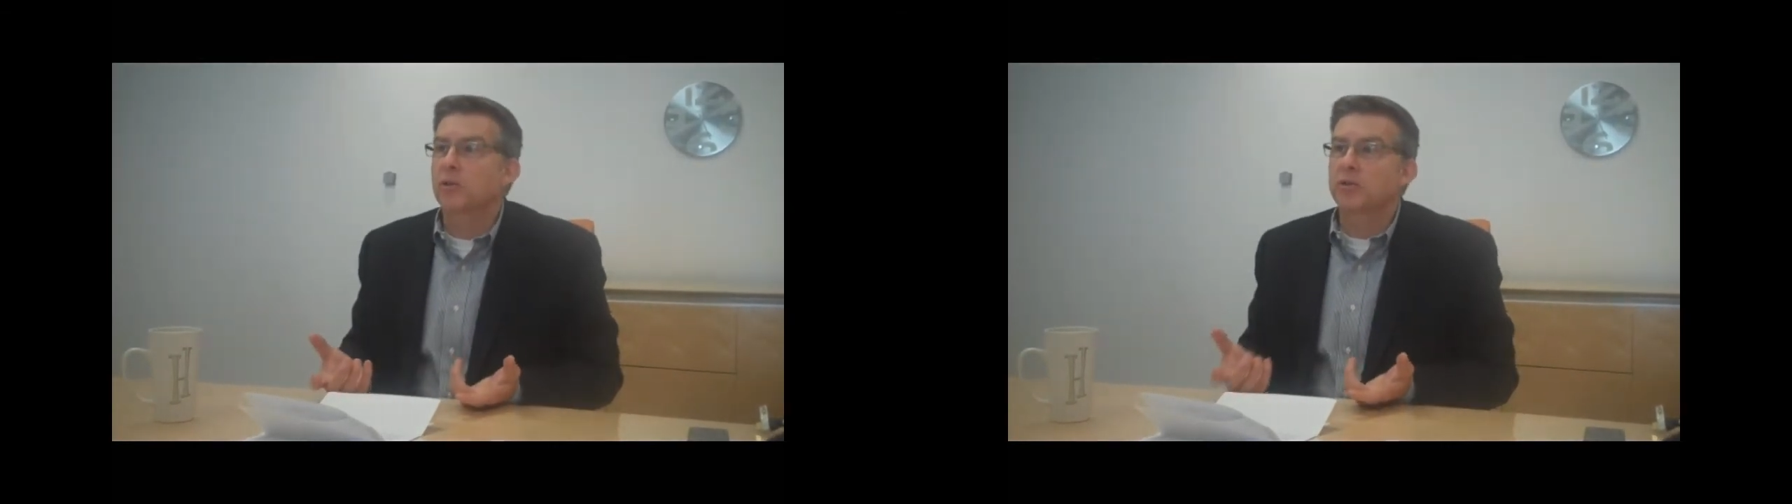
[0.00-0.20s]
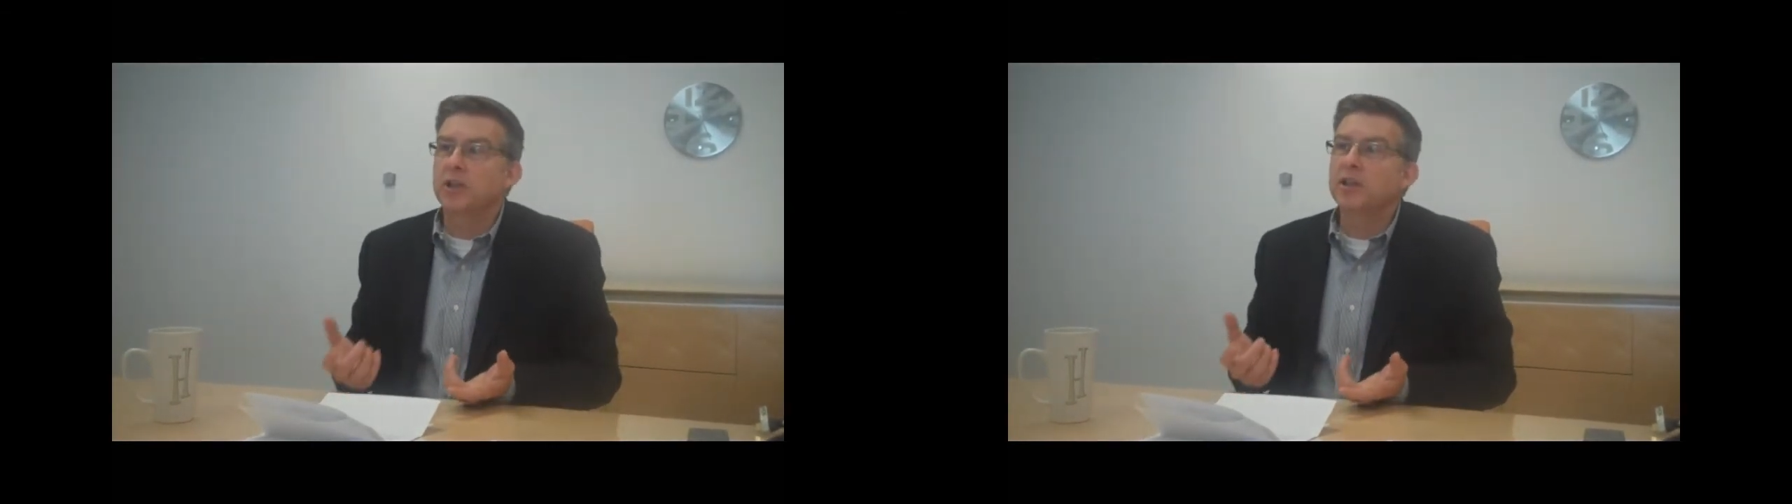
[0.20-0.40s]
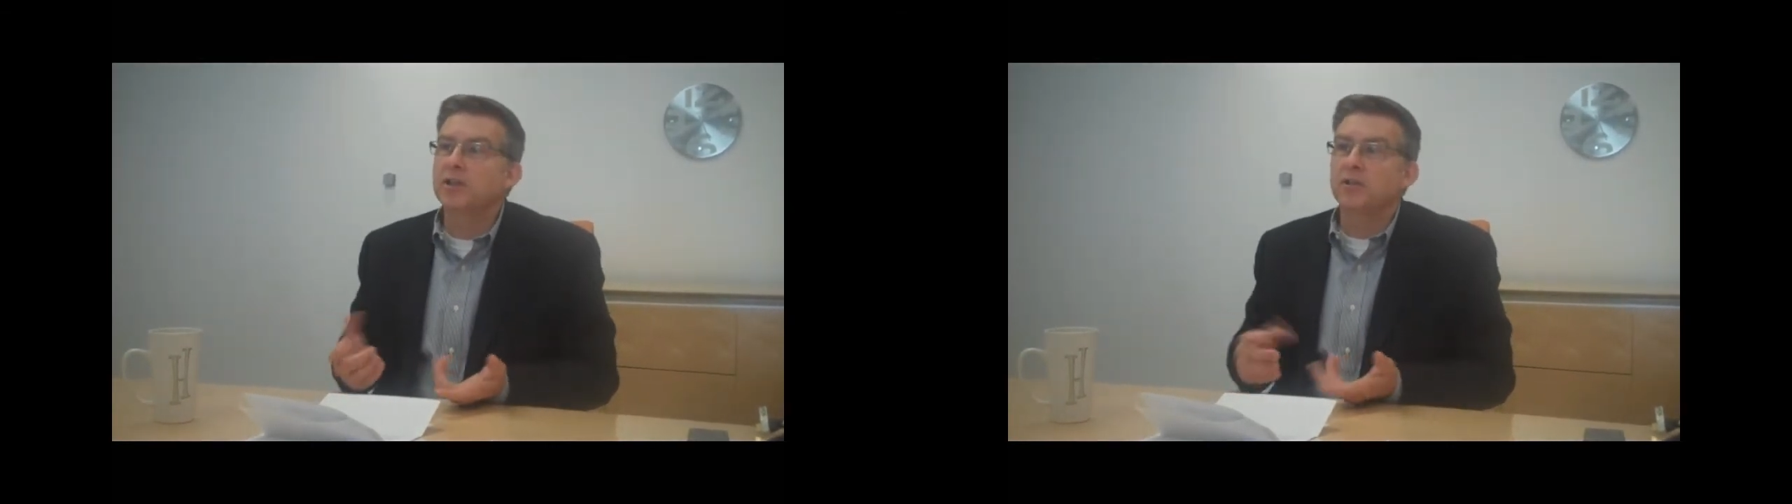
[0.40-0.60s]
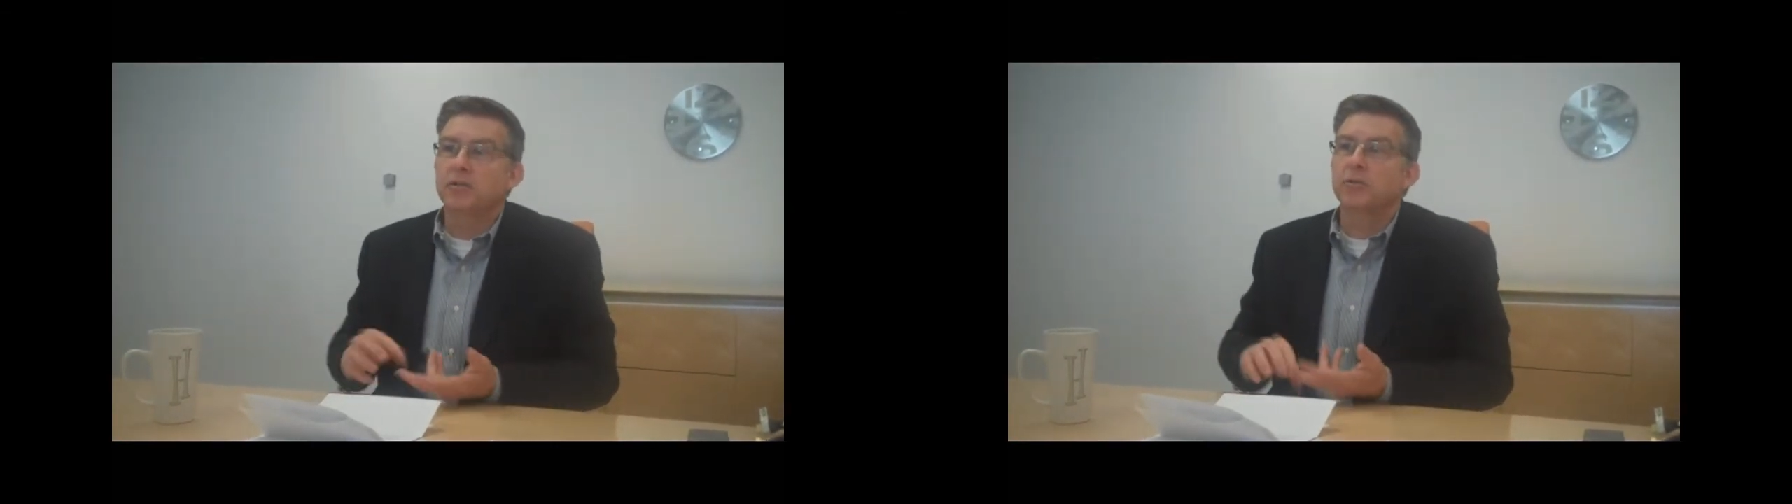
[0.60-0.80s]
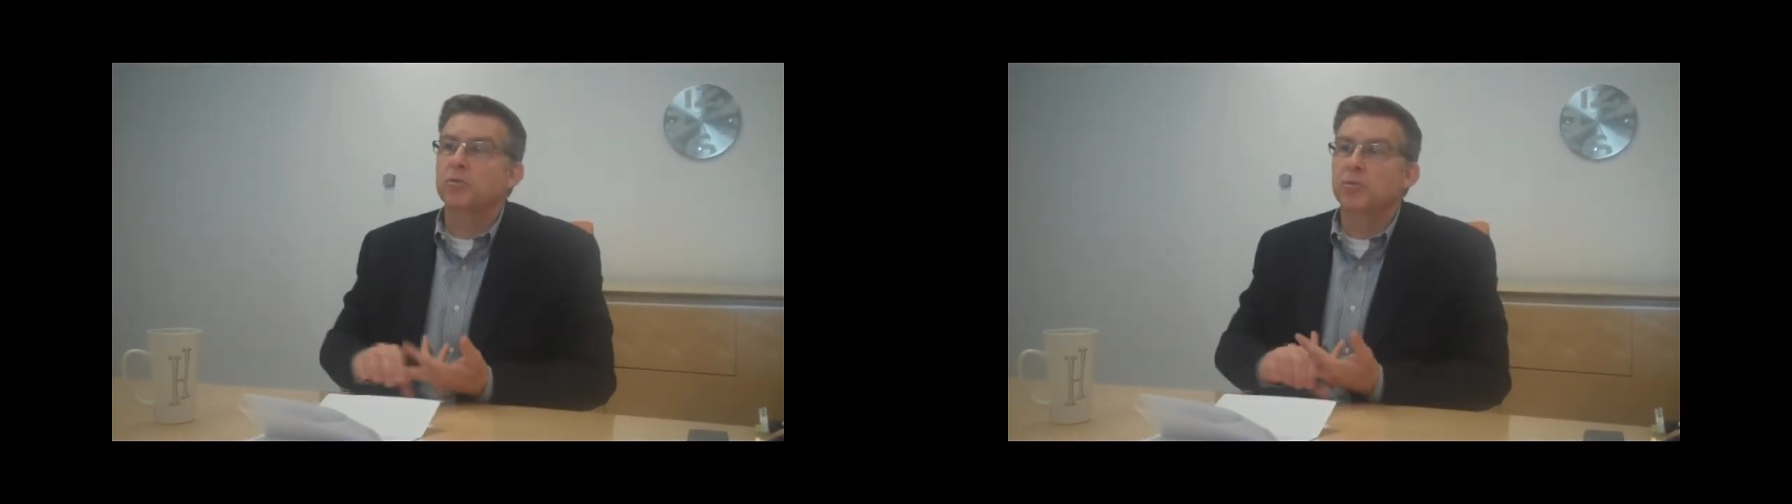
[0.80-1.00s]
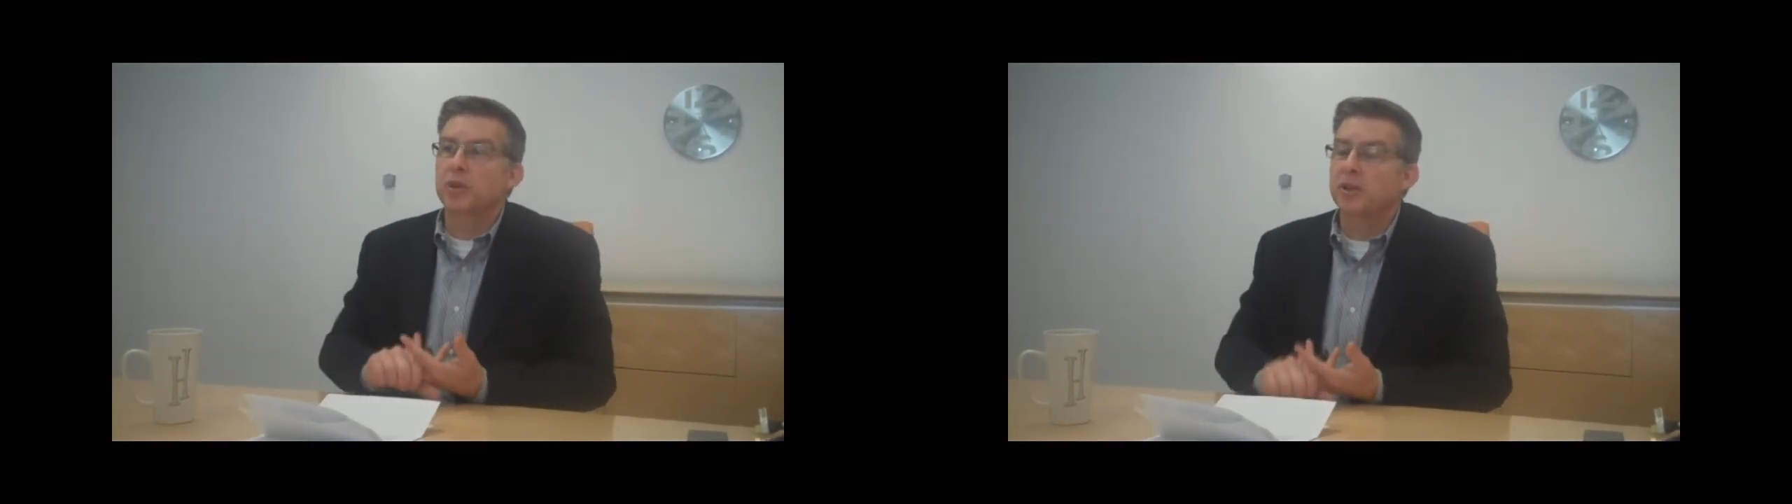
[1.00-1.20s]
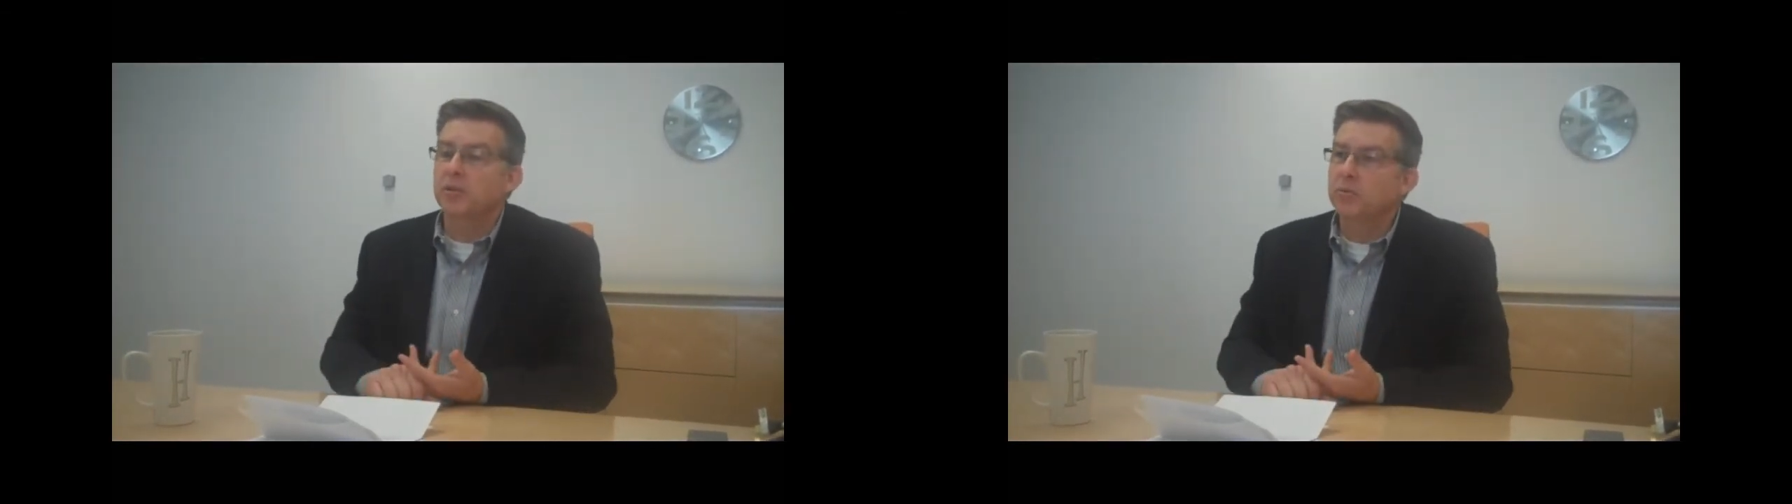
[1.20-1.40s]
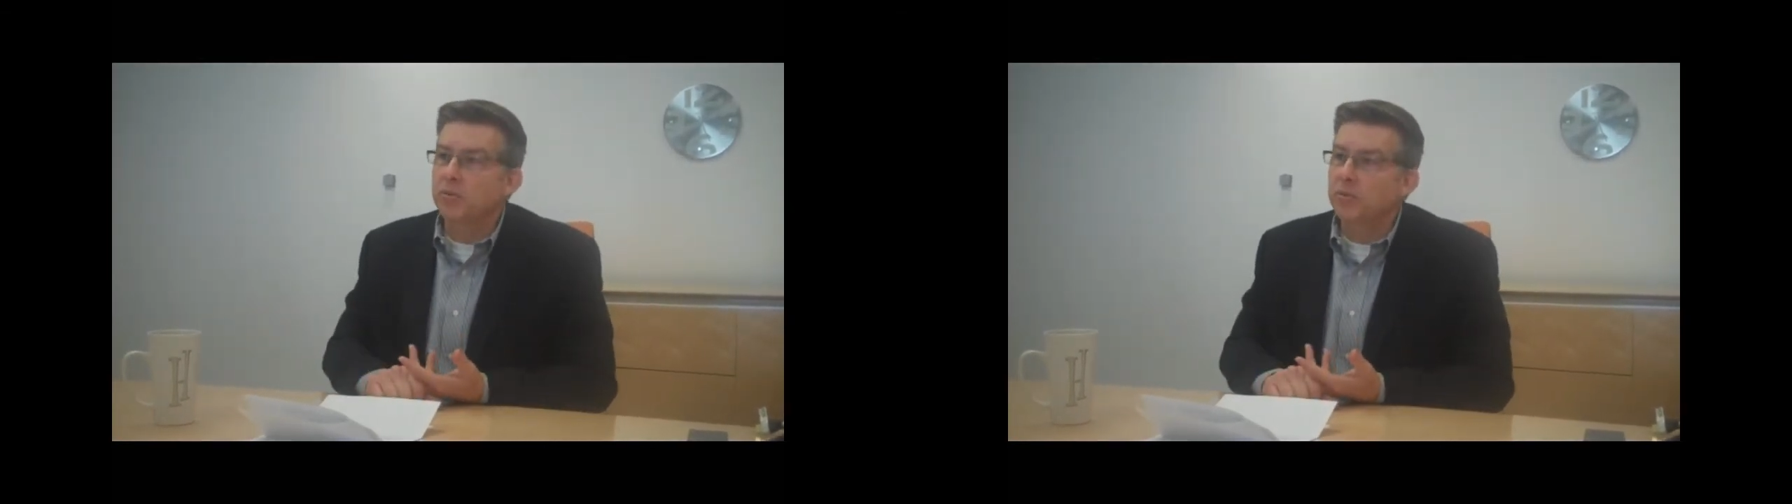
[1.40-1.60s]
They'll need to
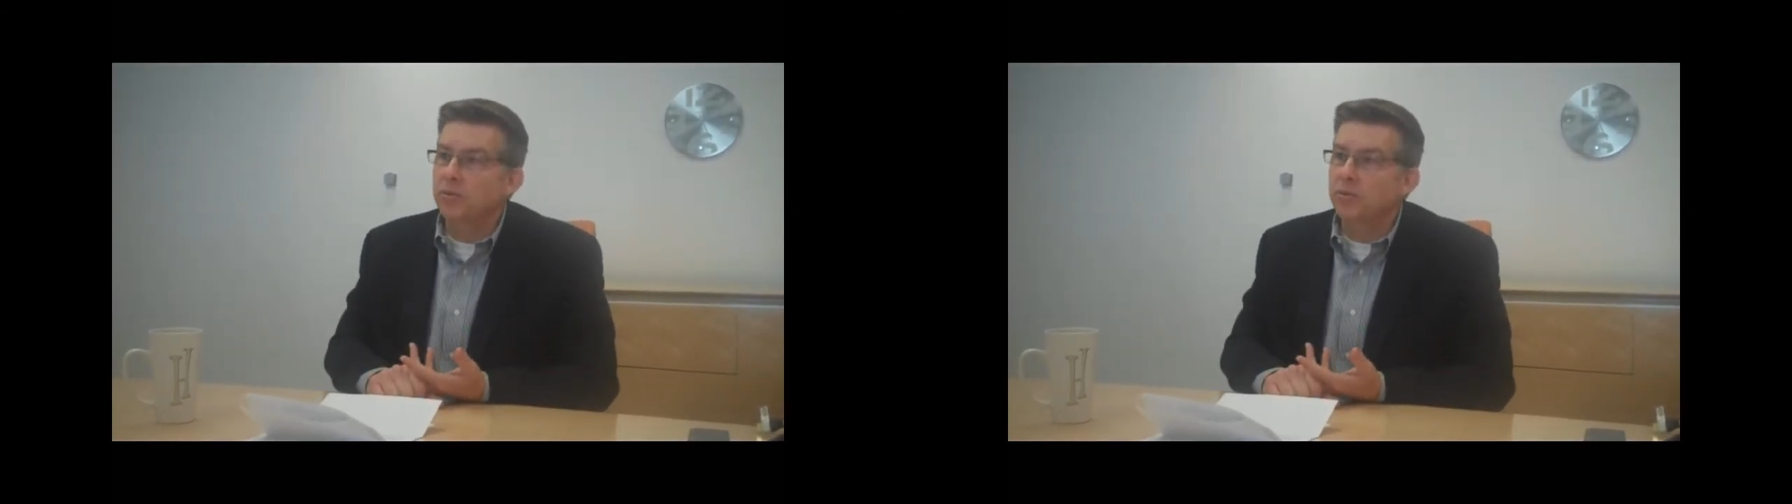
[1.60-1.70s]
be